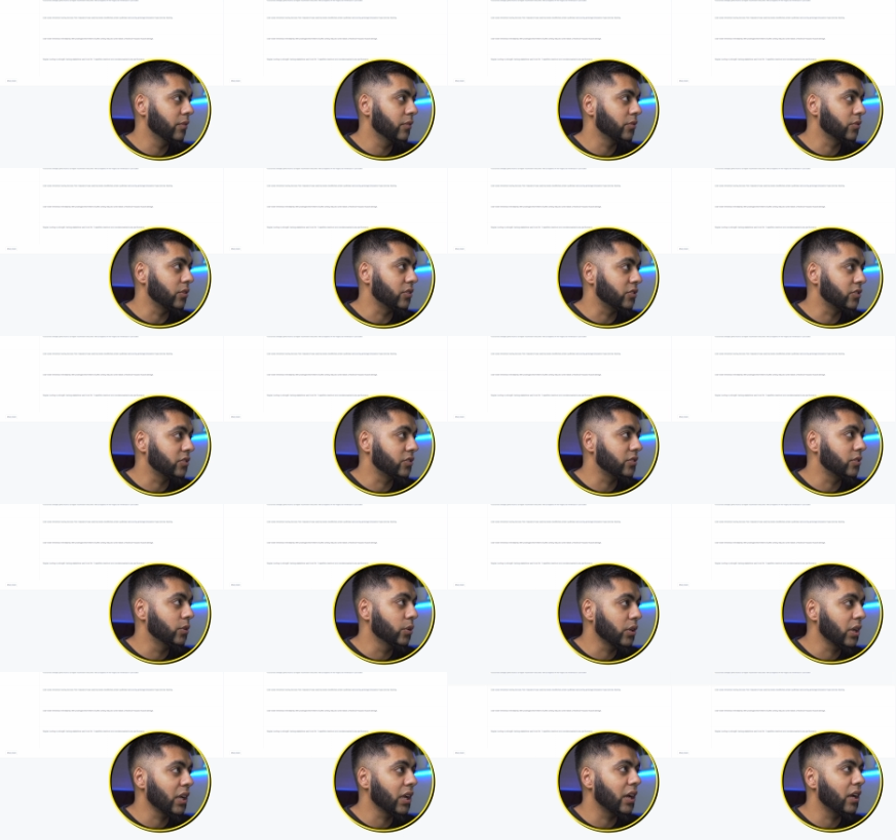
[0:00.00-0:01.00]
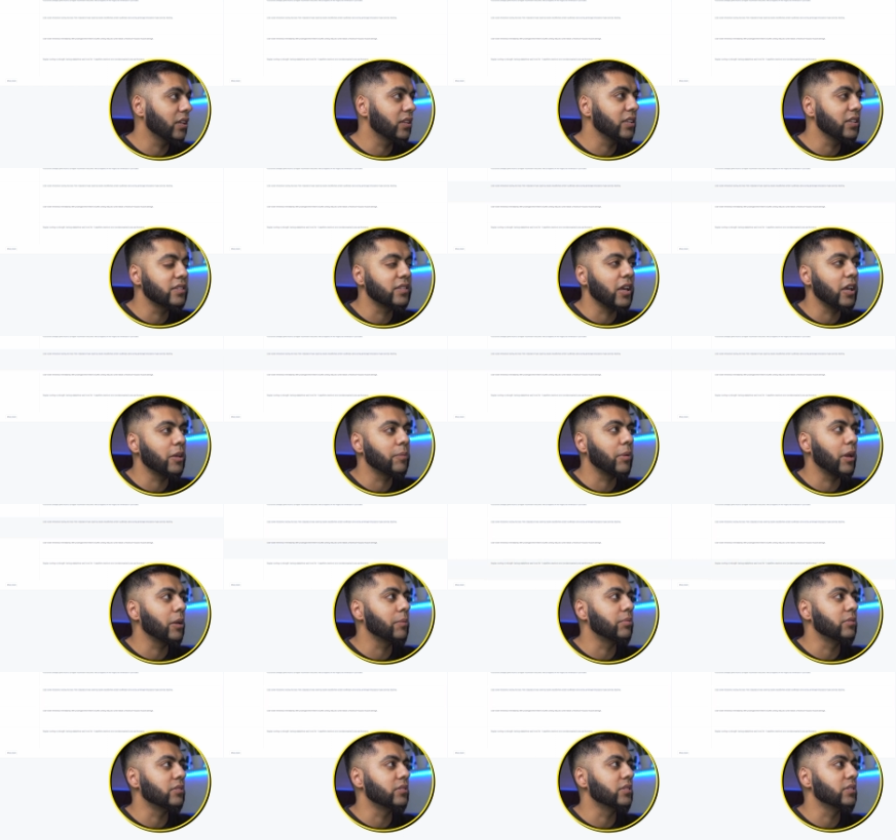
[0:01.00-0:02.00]
So it's looking at these eight
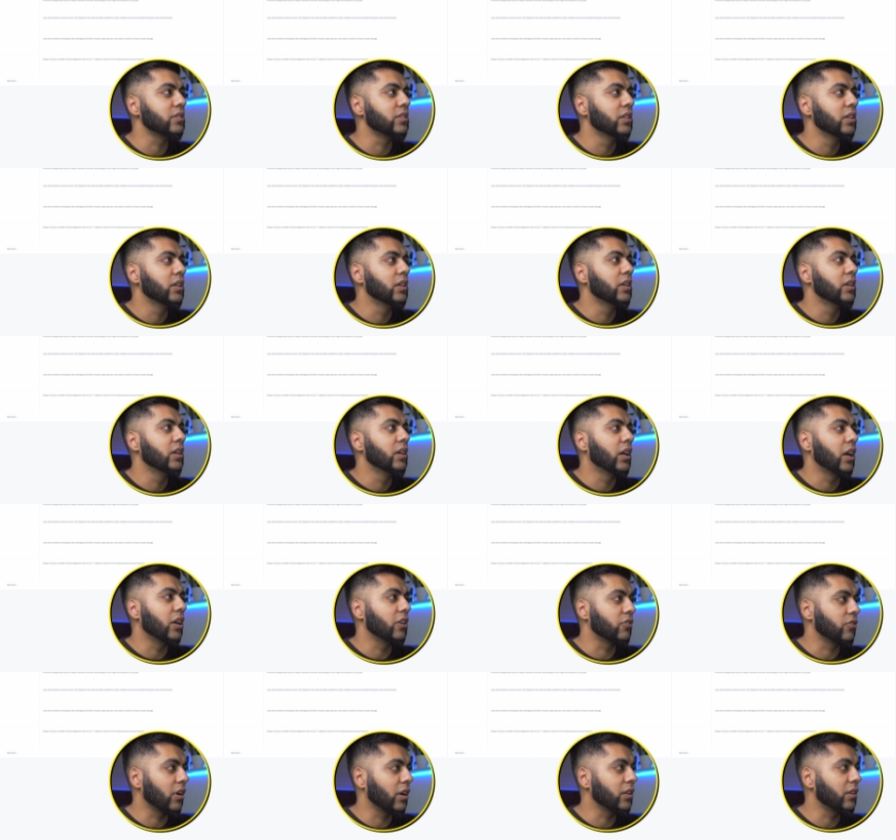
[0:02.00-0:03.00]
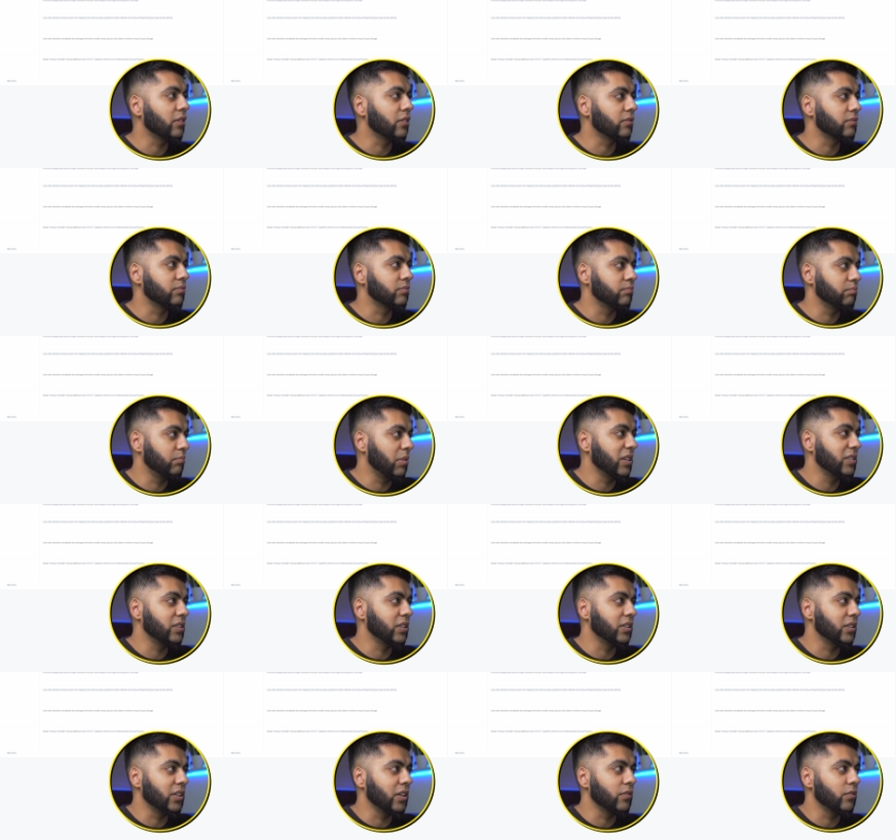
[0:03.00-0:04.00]
papers and trying to
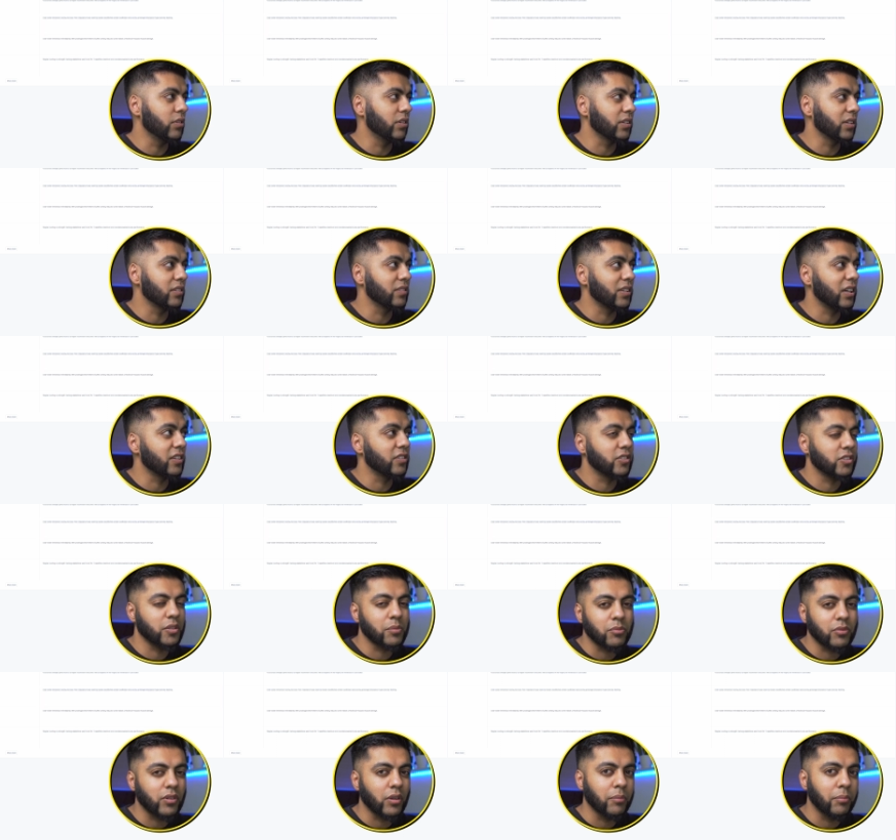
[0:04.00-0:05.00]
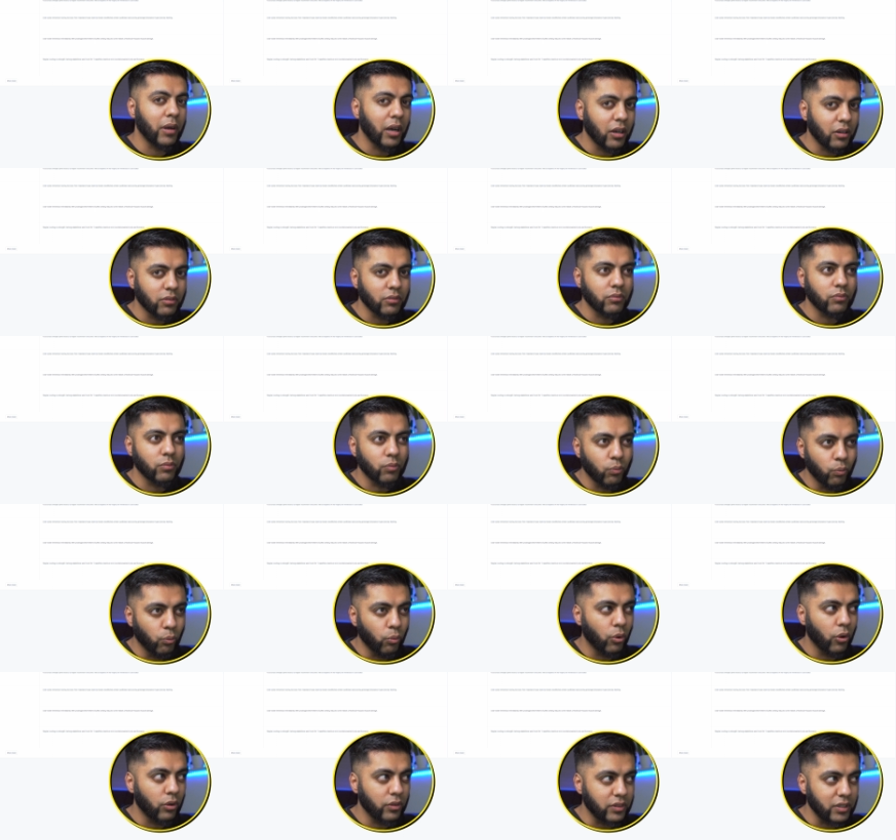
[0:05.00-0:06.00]
basically give you a concise summary about
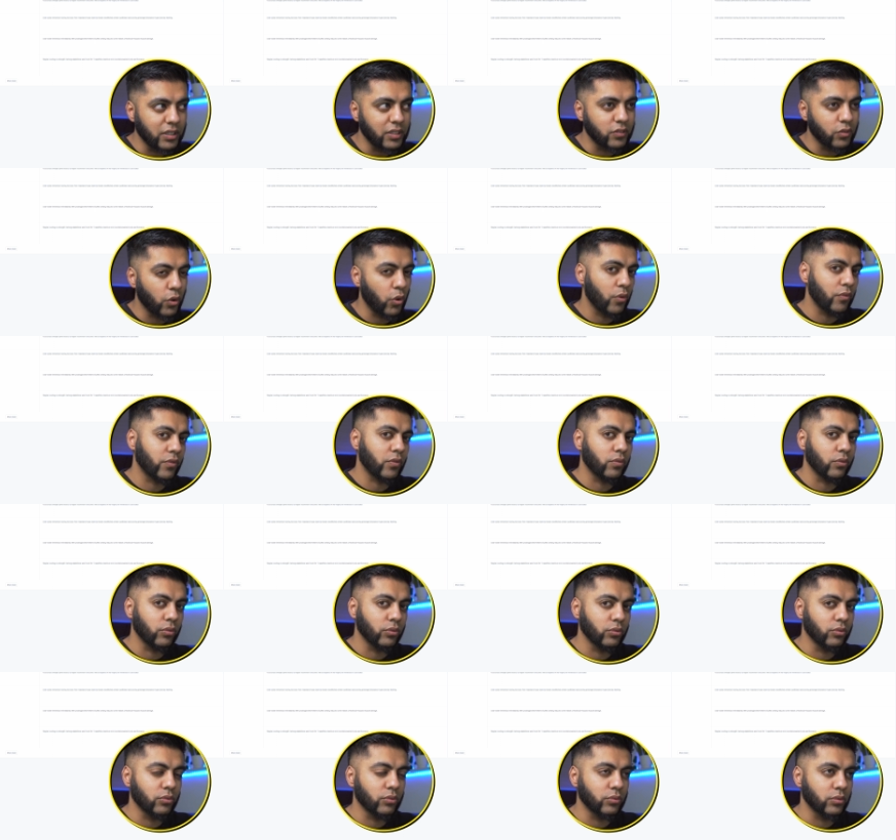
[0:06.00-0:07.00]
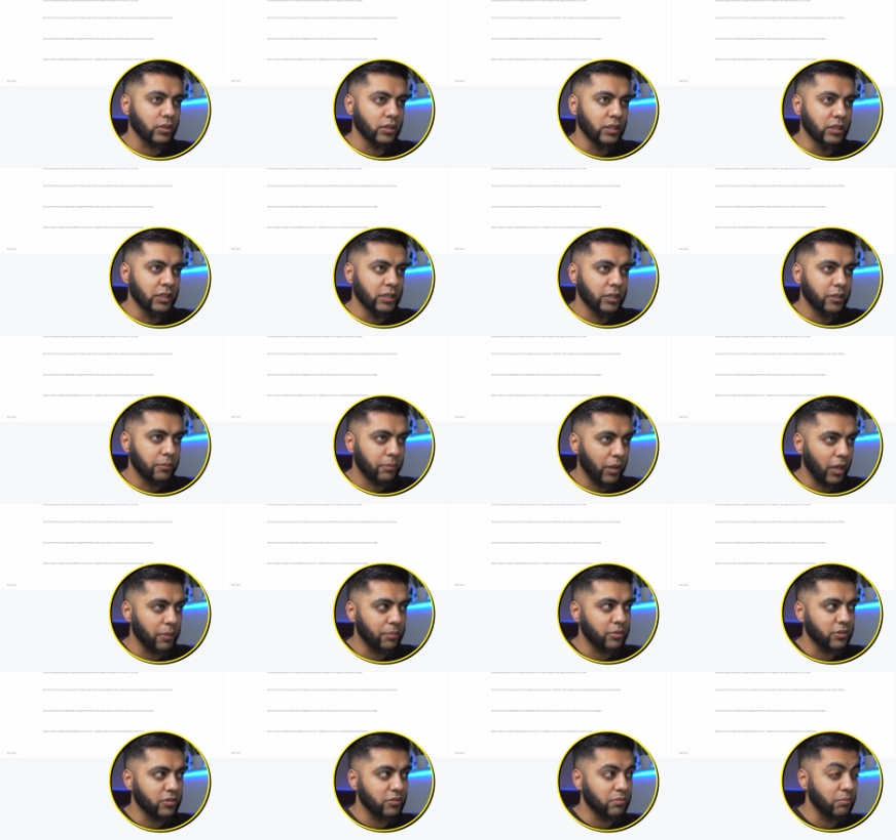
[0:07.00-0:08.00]
what these overall
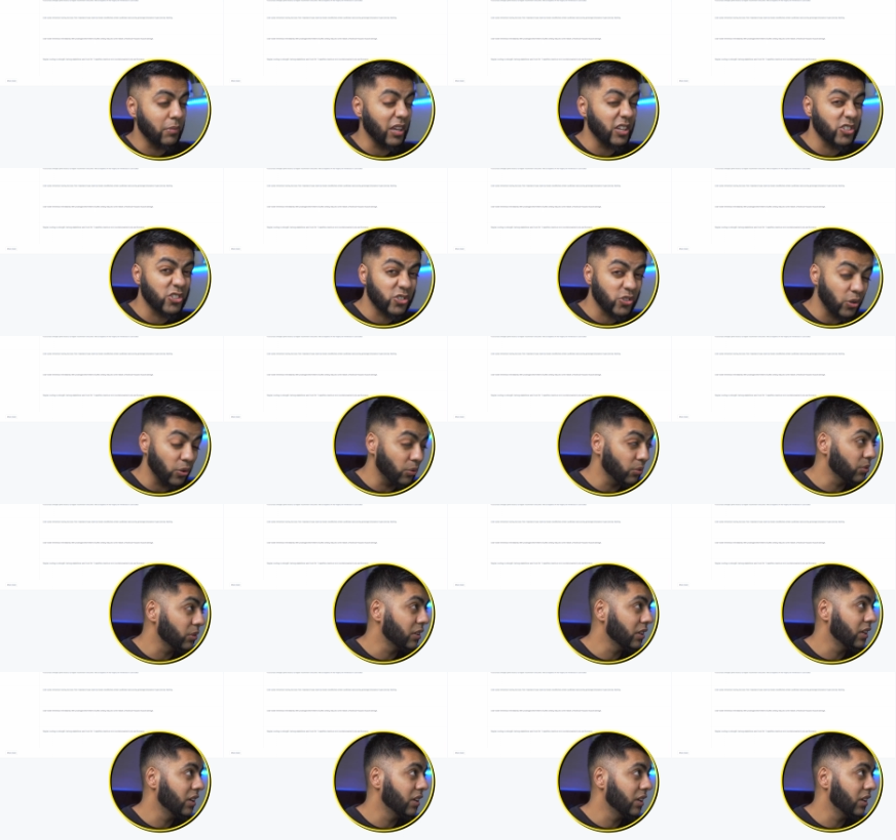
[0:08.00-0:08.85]
papers may show.